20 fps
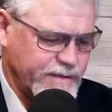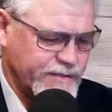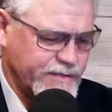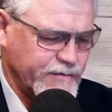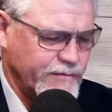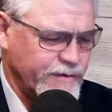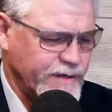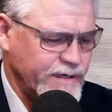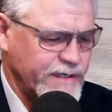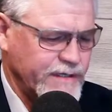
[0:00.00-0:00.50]

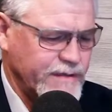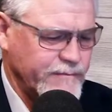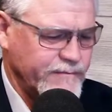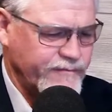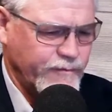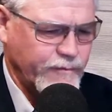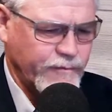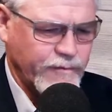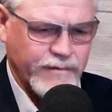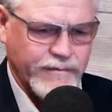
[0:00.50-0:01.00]
curriculum
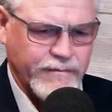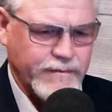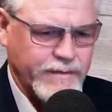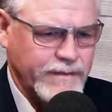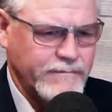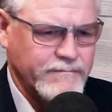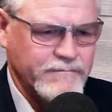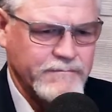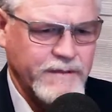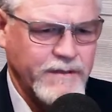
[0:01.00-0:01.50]
for
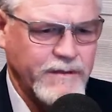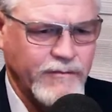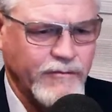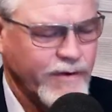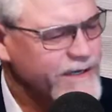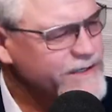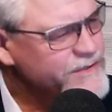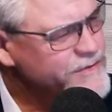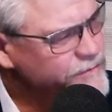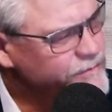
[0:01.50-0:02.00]

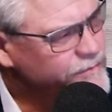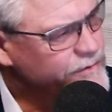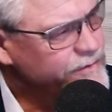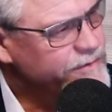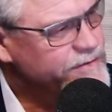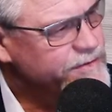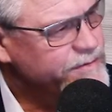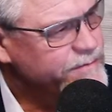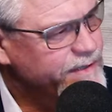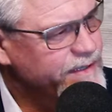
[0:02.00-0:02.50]
grade
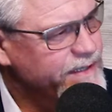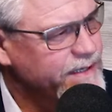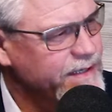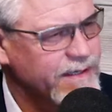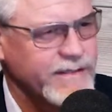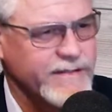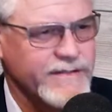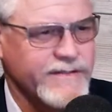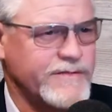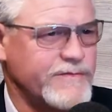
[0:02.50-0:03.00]
schoolers
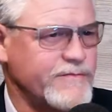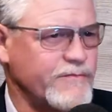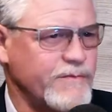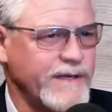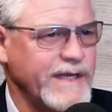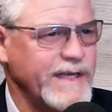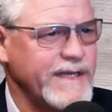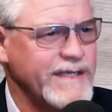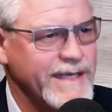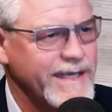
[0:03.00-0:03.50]
because we
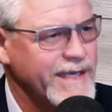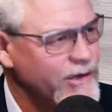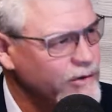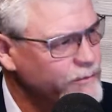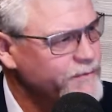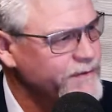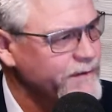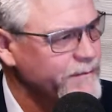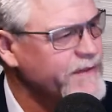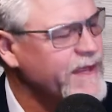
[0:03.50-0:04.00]
need to
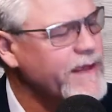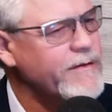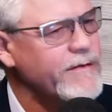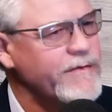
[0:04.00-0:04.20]
help them.